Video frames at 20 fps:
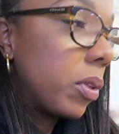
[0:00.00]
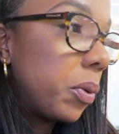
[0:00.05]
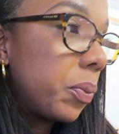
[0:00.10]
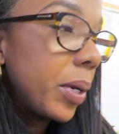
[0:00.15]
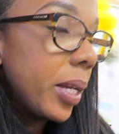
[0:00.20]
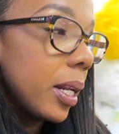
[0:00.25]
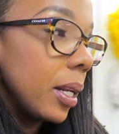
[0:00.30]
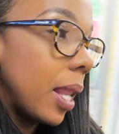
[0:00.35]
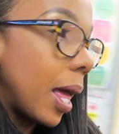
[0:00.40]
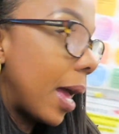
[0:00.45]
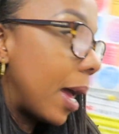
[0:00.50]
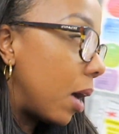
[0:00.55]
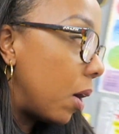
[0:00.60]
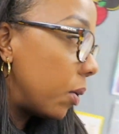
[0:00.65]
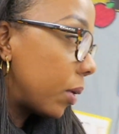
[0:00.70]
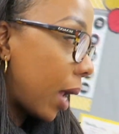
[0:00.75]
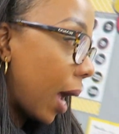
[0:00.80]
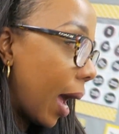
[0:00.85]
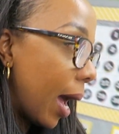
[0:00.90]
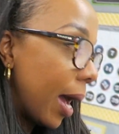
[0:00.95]
the read
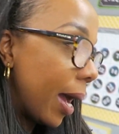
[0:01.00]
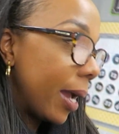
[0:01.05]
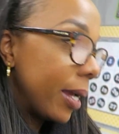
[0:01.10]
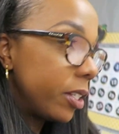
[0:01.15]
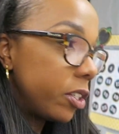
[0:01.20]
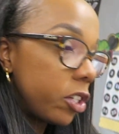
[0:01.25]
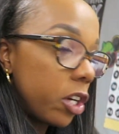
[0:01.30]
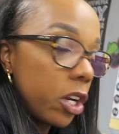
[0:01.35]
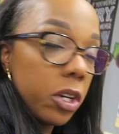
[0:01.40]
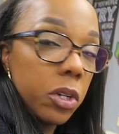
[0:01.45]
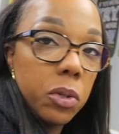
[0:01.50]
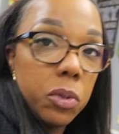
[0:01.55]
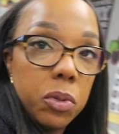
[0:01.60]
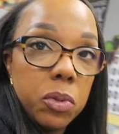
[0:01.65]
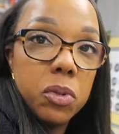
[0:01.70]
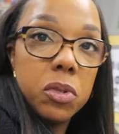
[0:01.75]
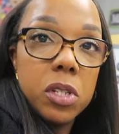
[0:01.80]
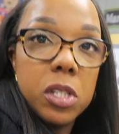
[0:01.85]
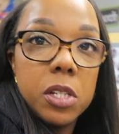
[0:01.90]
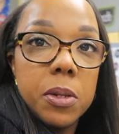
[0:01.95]
aloud, I
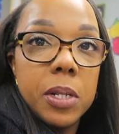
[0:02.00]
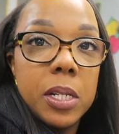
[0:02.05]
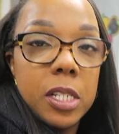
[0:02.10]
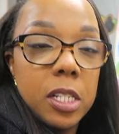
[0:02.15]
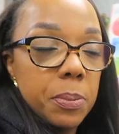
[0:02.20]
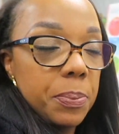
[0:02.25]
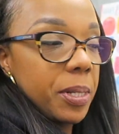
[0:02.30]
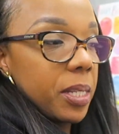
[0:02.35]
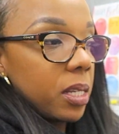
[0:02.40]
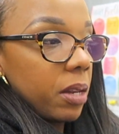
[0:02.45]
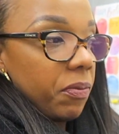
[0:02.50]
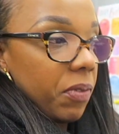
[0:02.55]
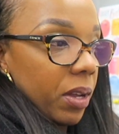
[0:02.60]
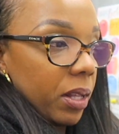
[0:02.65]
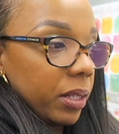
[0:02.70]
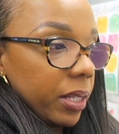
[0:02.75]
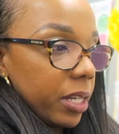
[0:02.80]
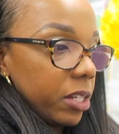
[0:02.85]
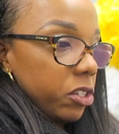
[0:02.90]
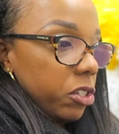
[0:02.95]
chose
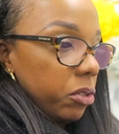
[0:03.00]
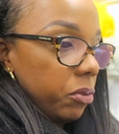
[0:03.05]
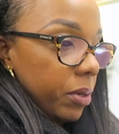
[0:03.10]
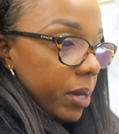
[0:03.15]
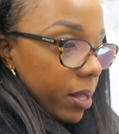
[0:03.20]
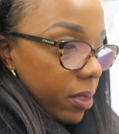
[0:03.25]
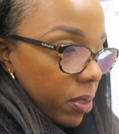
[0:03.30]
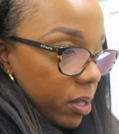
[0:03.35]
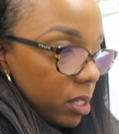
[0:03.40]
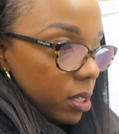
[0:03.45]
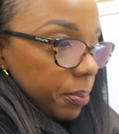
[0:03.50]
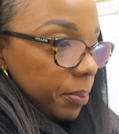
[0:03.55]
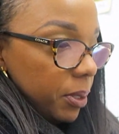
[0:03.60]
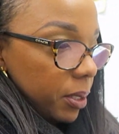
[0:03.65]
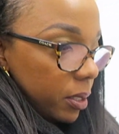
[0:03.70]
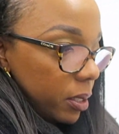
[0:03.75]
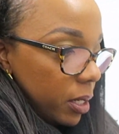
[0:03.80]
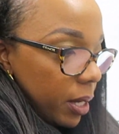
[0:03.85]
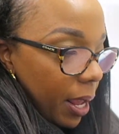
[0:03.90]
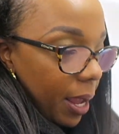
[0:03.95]
specifically to read this
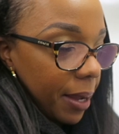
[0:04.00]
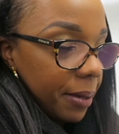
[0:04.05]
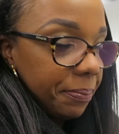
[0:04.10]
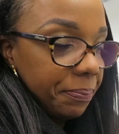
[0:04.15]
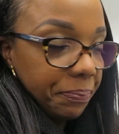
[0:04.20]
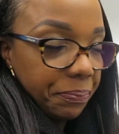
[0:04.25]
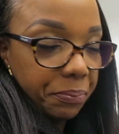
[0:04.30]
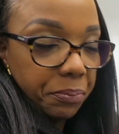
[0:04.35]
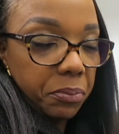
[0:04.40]
book today.